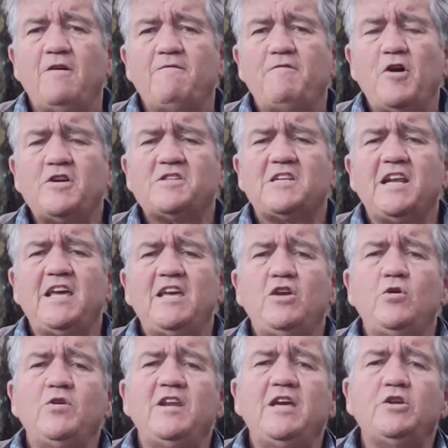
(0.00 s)
Firstly,
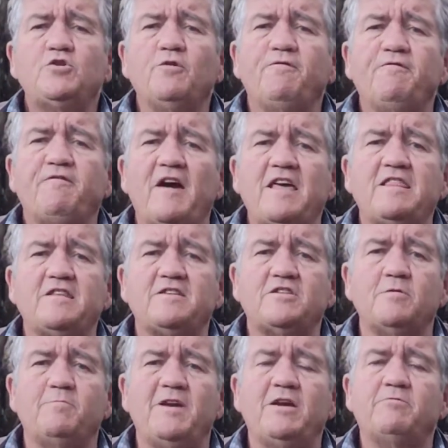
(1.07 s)
you need your faith
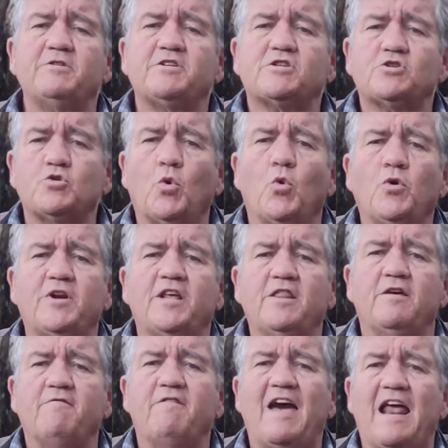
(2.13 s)
to be restored
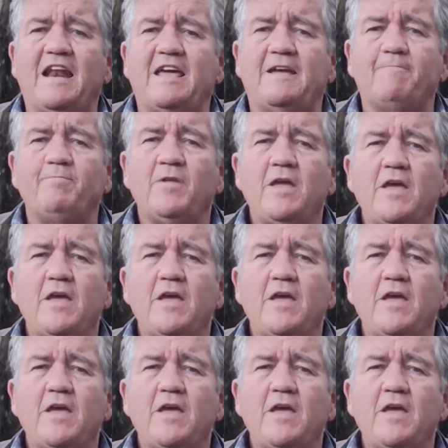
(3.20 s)
in the valley.